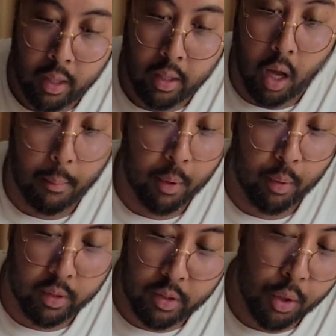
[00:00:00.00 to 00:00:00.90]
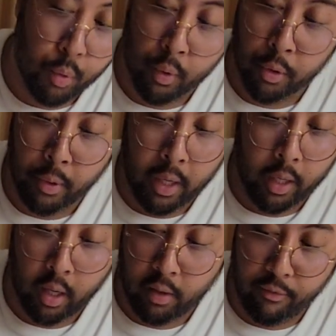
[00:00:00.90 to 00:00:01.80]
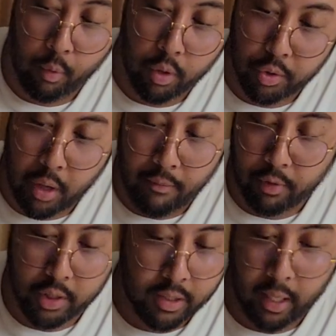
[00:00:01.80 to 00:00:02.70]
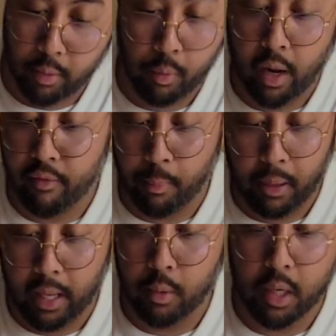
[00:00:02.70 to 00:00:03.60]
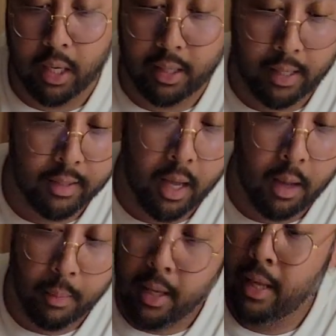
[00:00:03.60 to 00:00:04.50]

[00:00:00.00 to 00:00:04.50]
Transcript: combo it with Suru and another 4-drop for just like whatever play you need at that time.